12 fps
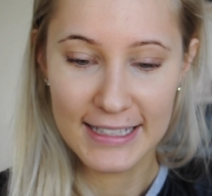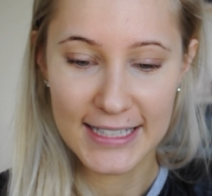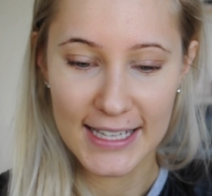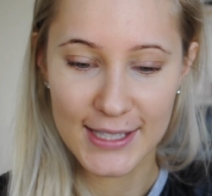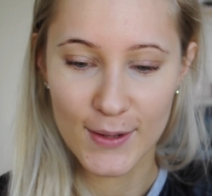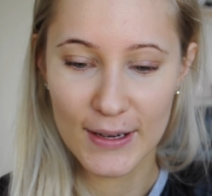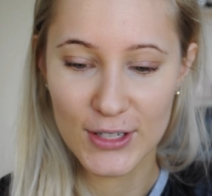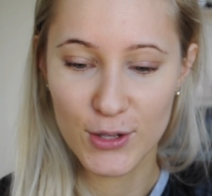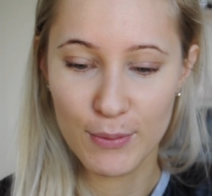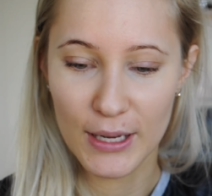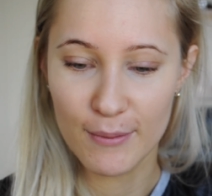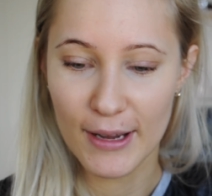So that's going
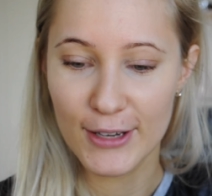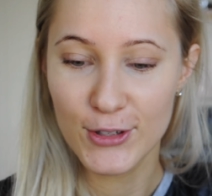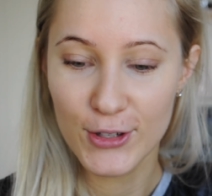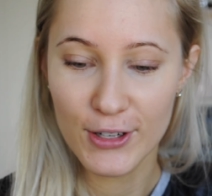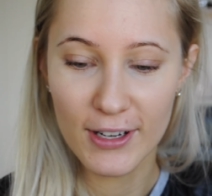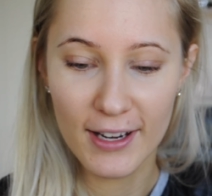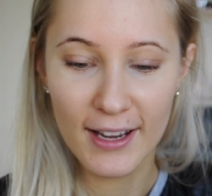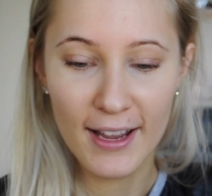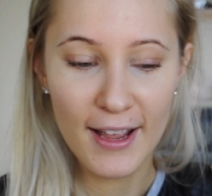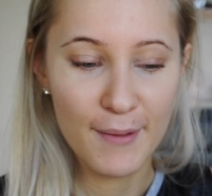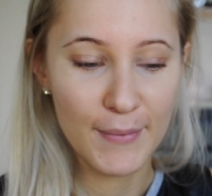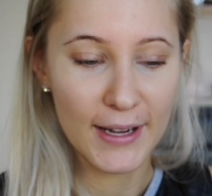to be my new
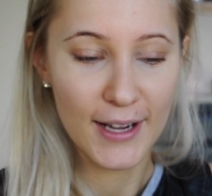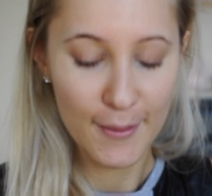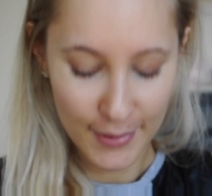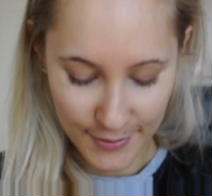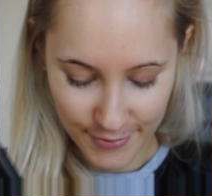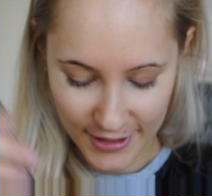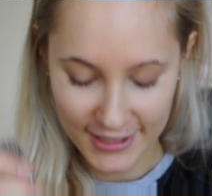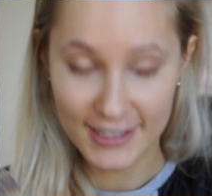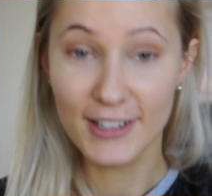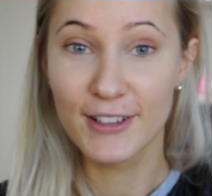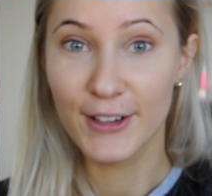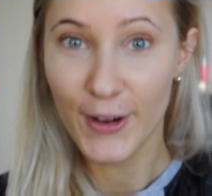makeup
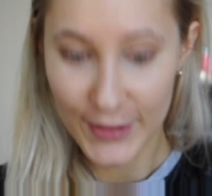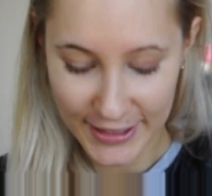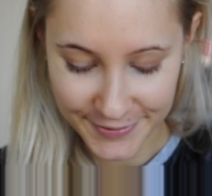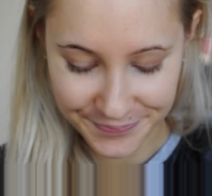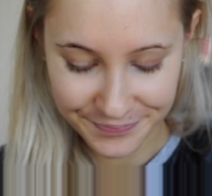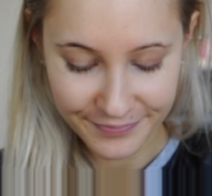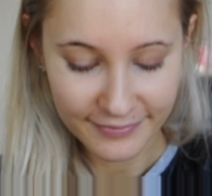brush holder.